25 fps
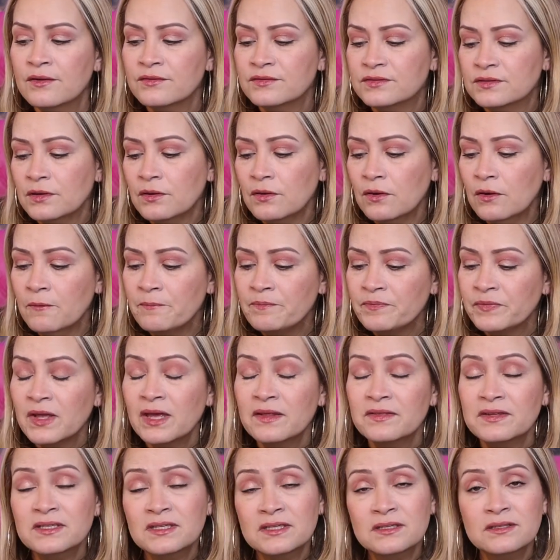So
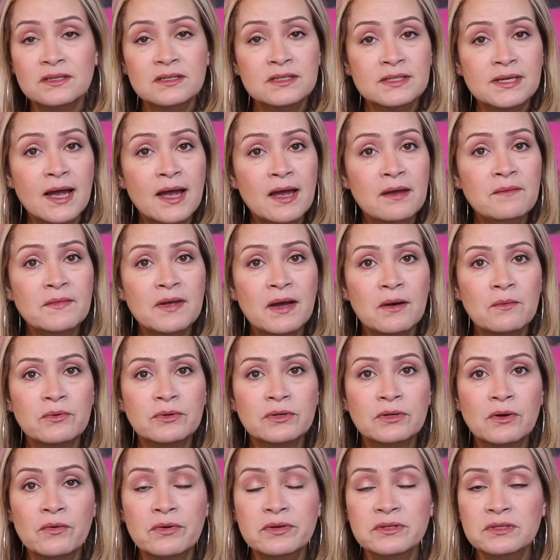this is the time that
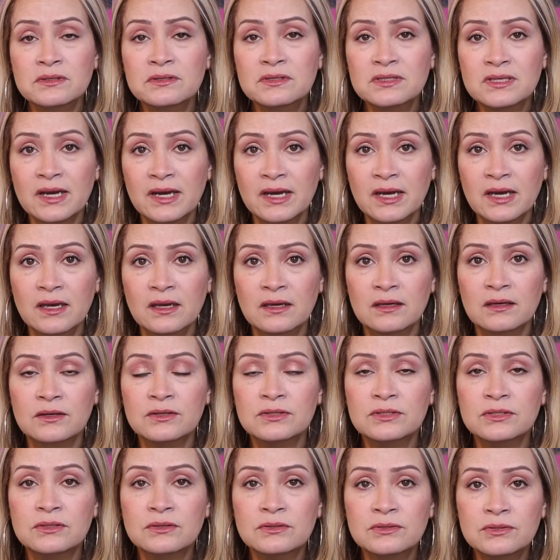we're going to
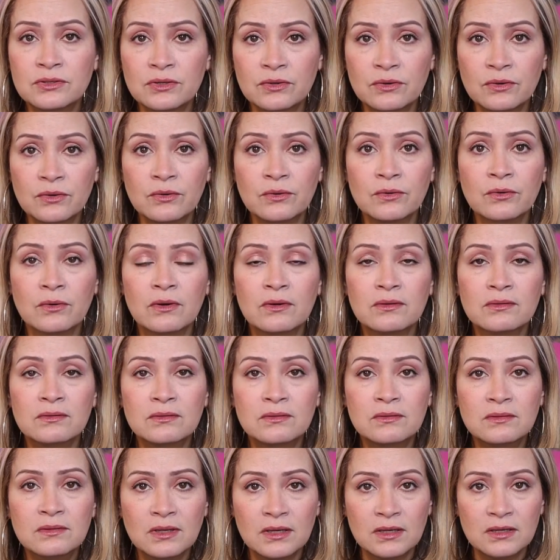take to do
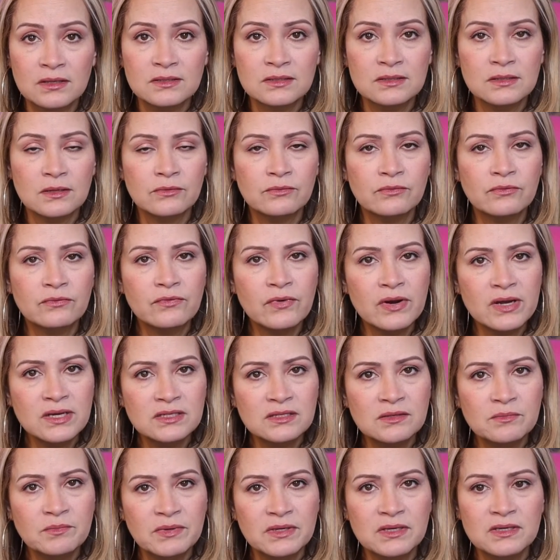these
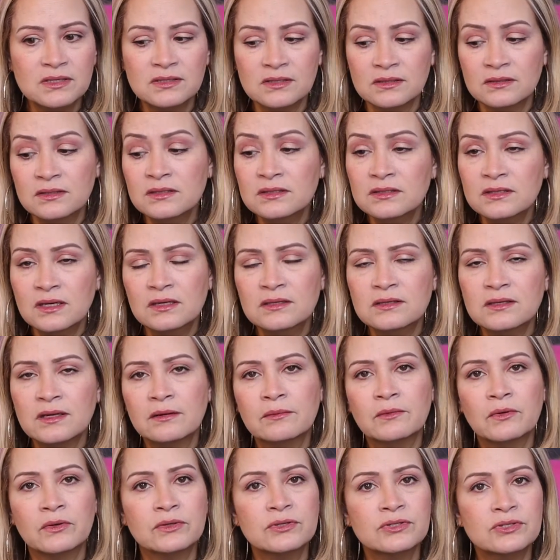recipes and these things that
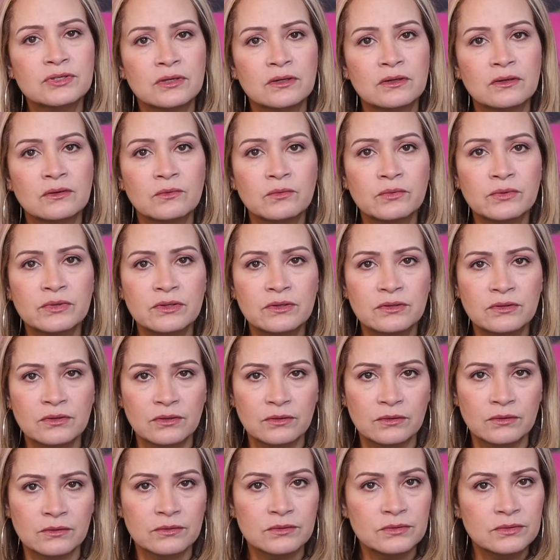I'm going to share with
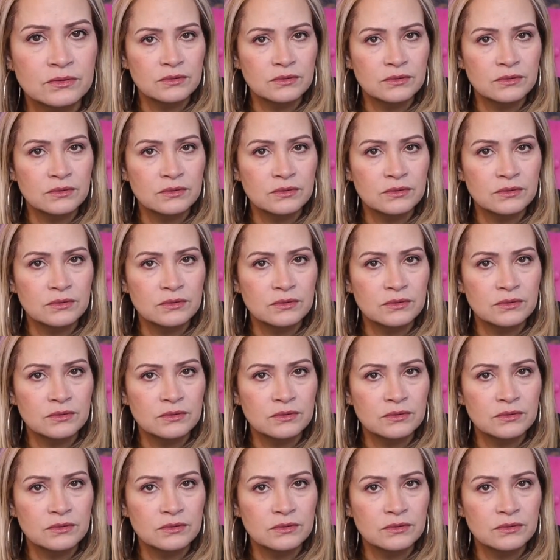you